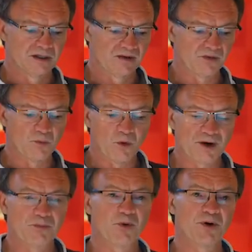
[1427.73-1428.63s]
give them
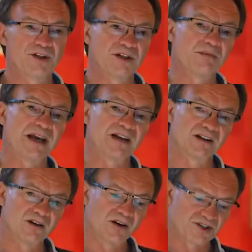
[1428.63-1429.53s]
1 point and make
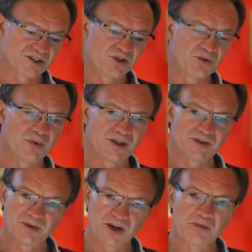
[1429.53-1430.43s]
it last 2
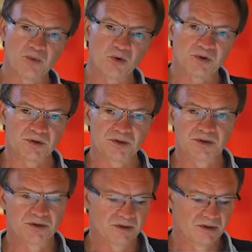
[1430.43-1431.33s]
weeks. Very important.
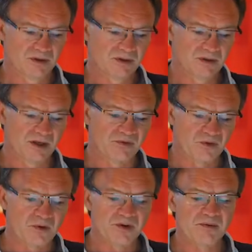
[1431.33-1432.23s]
If
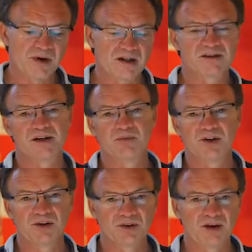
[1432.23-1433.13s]
you've emailed
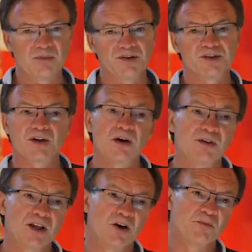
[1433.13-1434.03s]
somebody 3 months ago
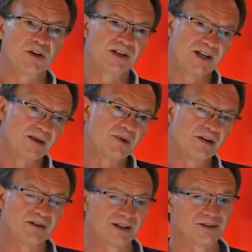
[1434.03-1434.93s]
and they opened an
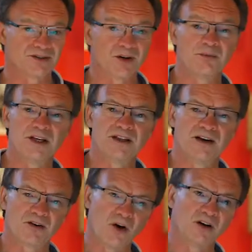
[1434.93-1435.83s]
email, that does not mean
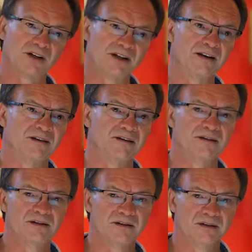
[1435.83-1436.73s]
they're a hot lead.
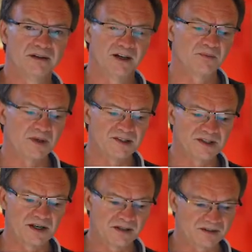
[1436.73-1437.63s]
It means
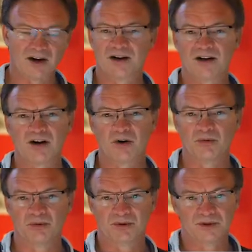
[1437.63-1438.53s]
they're entirely
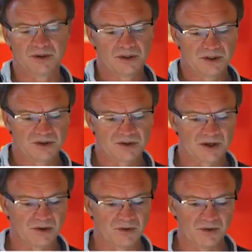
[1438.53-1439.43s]
cold.
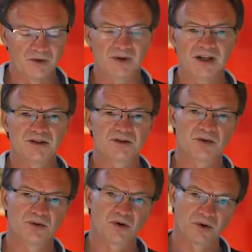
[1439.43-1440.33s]
So you need
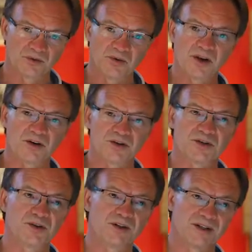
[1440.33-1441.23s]
to configure it
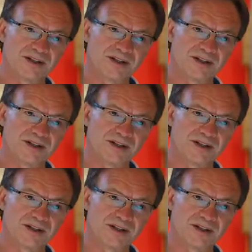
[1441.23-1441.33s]
so that